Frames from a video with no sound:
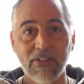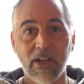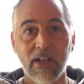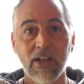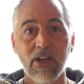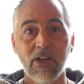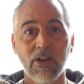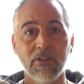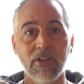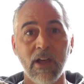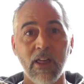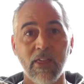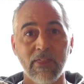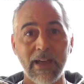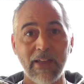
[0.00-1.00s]
I learn
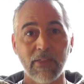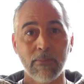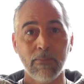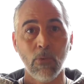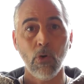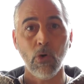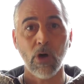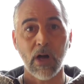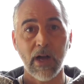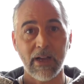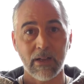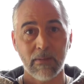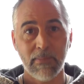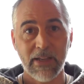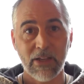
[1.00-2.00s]
that the more I
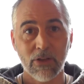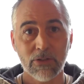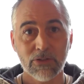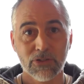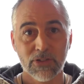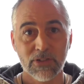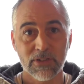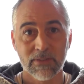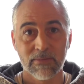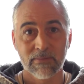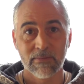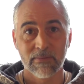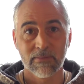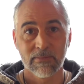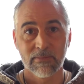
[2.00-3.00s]
can be conscious
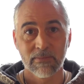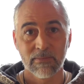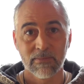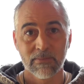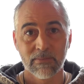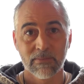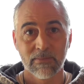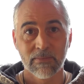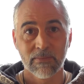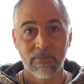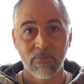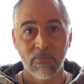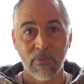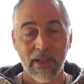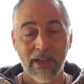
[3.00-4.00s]

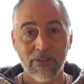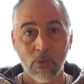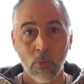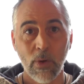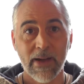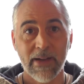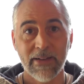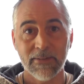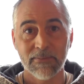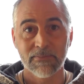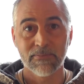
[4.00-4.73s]
and aware,